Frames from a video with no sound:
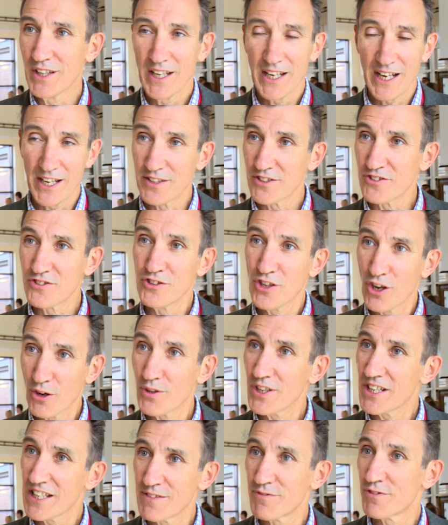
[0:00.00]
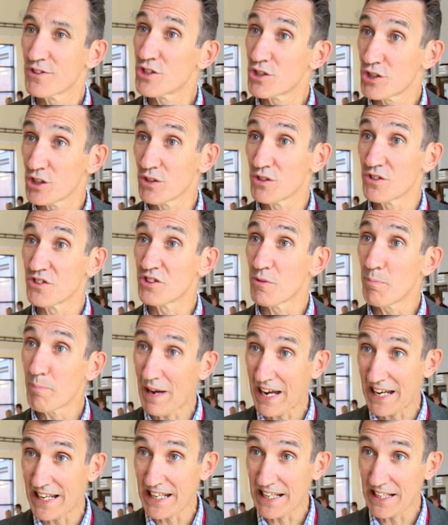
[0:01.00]
and there's no need for students to
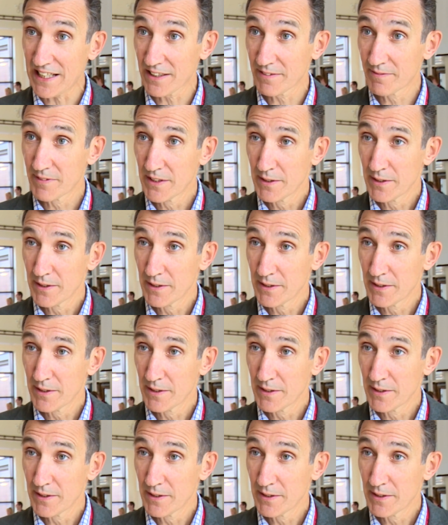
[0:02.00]
panic